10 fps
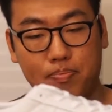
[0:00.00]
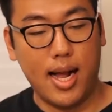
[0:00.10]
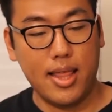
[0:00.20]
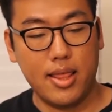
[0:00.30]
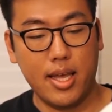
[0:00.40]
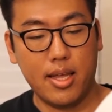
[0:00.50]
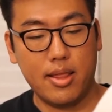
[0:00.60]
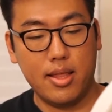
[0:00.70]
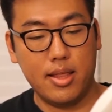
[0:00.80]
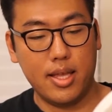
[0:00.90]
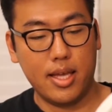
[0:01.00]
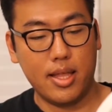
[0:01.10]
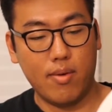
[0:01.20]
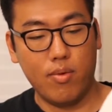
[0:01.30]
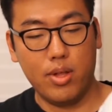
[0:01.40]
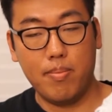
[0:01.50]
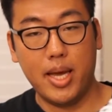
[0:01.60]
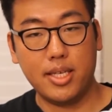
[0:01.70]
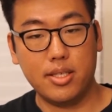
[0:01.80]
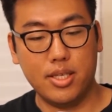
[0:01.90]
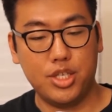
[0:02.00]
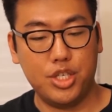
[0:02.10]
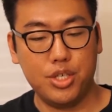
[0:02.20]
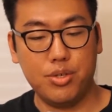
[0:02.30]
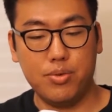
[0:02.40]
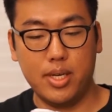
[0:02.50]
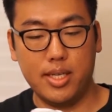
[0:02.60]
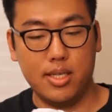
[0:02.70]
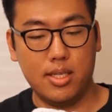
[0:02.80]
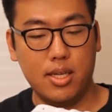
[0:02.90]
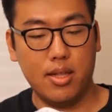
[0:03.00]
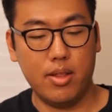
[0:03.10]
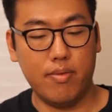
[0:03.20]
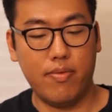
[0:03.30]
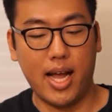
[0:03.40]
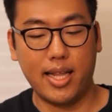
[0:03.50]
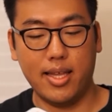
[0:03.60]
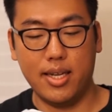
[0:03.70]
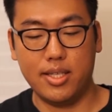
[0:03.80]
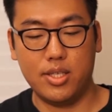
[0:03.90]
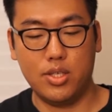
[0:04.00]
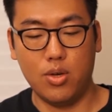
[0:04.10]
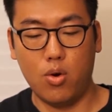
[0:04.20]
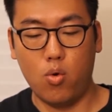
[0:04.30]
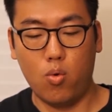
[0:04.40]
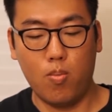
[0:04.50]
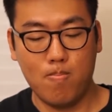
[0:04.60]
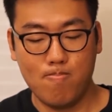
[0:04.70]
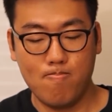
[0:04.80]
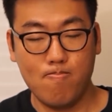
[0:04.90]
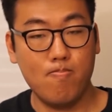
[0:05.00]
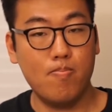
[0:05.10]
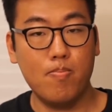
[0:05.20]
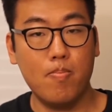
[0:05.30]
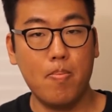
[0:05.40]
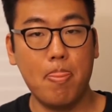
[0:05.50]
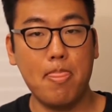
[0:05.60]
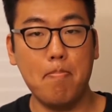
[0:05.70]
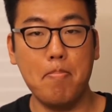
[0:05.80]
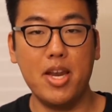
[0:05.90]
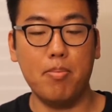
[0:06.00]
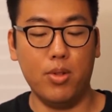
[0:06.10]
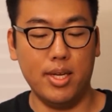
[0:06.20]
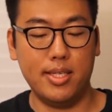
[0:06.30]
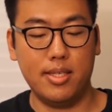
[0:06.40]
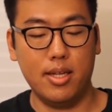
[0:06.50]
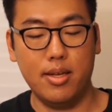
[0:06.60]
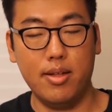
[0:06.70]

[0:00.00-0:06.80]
I think the thing that really makes this shoe is the fact that it's so minimalist.